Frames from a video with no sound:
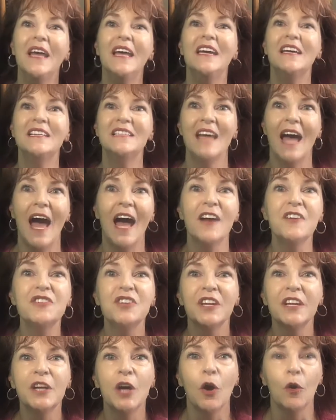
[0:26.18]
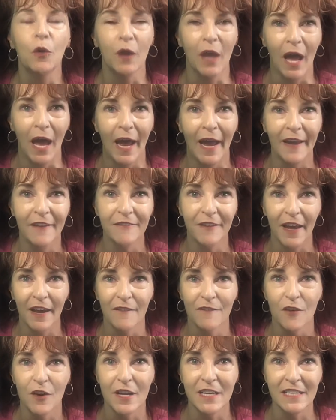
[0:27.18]
to actually go live
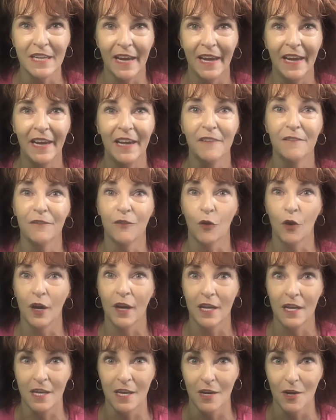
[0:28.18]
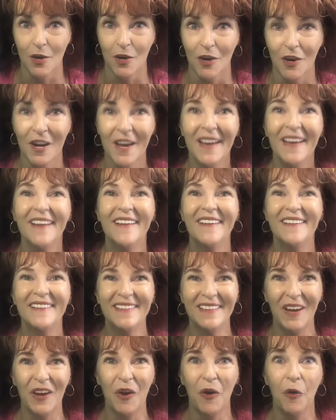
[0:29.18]
every day for a year.
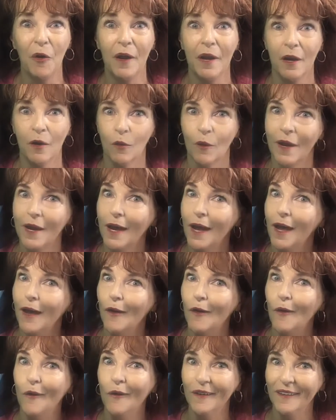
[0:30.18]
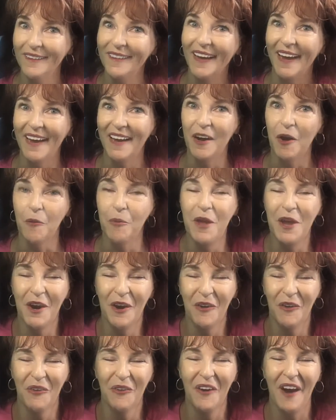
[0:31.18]
So here we go. I hope
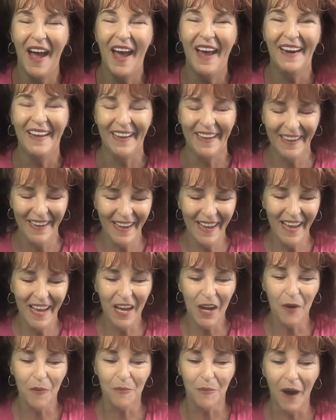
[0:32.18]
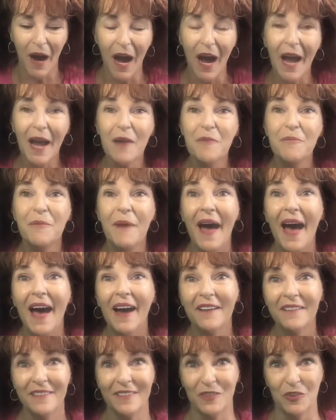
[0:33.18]
you're ready. My
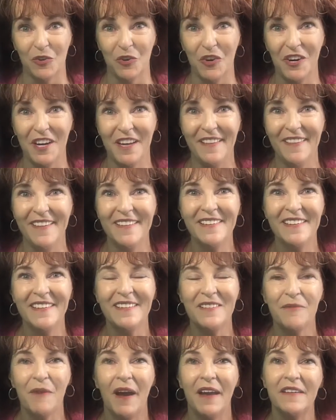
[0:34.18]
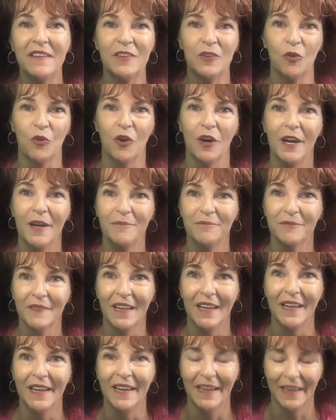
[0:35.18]
backstory. This is my story.
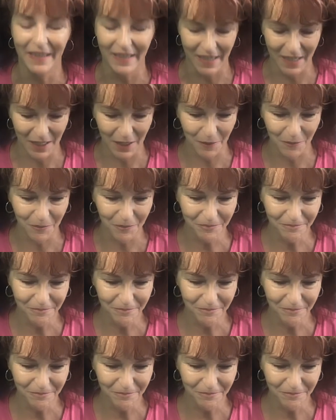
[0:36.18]
And I'm